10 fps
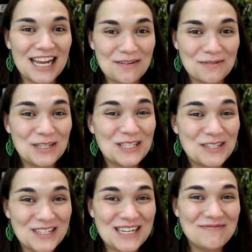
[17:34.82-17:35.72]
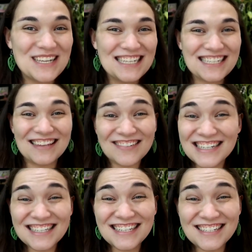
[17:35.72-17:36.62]
time to stream because
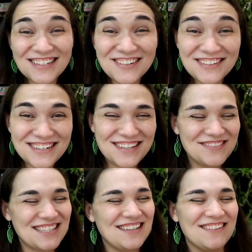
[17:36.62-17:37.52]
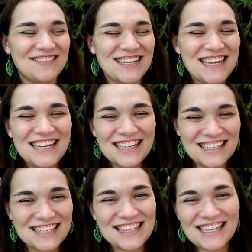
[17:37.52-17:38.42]
otherwise they'll just gorge themselves
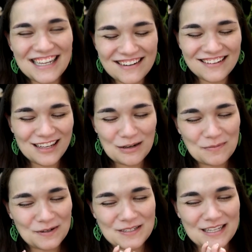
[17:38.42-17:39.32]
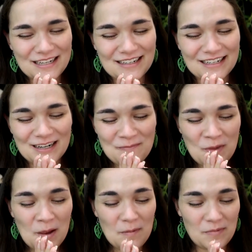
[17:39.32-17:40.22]
like the eager little birds they are.
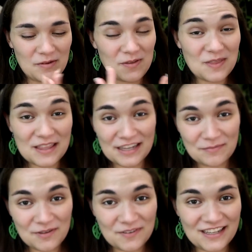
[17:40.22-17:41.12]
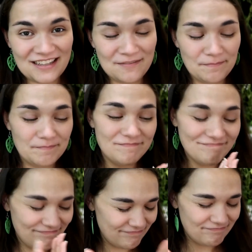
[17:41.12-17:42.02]
But if you think that'd be fun,
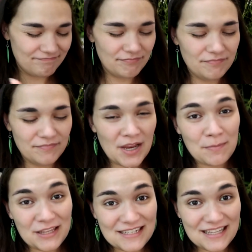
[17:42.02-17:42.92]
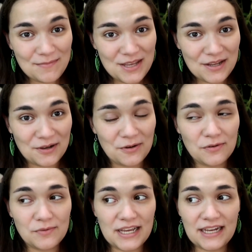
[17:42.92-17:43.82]
please let me
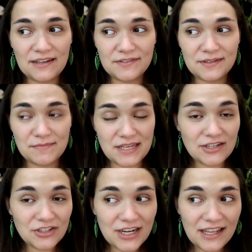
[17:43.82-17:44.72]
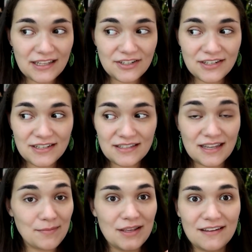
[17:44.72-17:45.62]
know. We have some niche challenges.
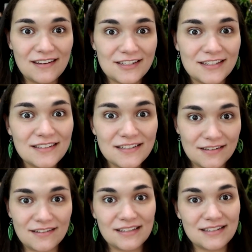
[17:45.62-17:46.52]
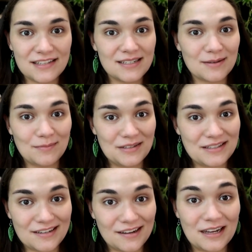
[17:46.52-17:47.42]
I mean, gosh, listen to all these things I'm
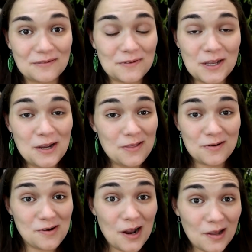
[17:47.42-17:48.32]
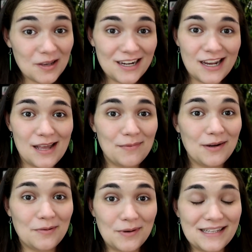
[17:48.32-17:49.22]
listing off. They're not all gonna happen
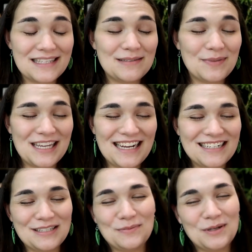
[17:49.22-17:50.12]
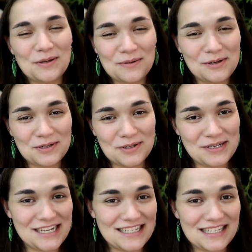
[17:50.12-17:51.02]
at once, but I just wanted to reassure you
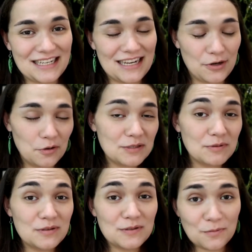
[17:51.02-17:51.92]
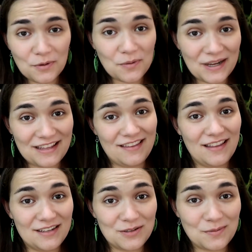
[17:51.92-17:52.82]
guys that I know it's been super quiet the
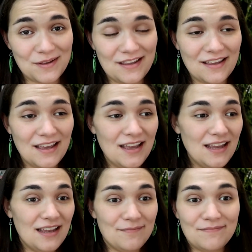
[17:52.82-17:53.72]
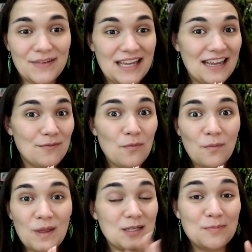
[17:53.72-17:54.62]
last week, but
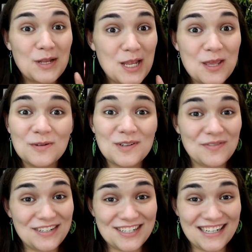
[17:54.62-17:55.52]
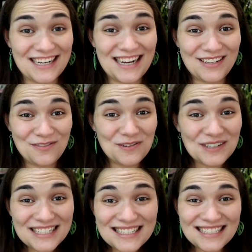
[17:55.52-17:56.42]
it's been a huge adventure and if you
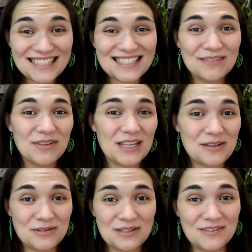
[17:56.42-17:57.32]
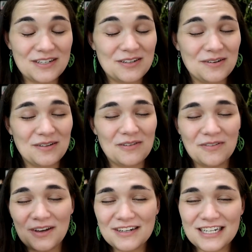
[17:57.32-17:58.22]
want to see some of that huge adventure the
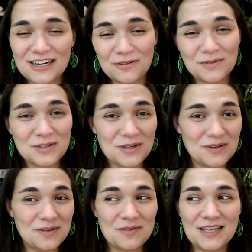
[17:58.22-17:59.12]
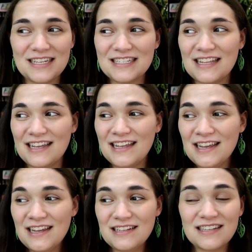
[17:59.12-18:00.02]
vlog channel will show you things that
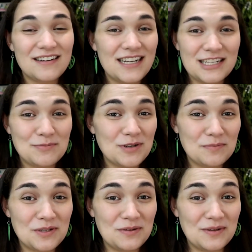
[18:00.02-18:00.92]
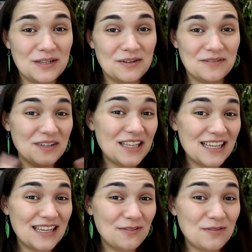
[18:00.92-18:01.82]
Seri has been up to in her real
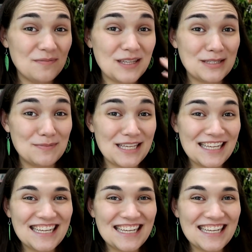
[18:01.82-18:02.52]
life that's me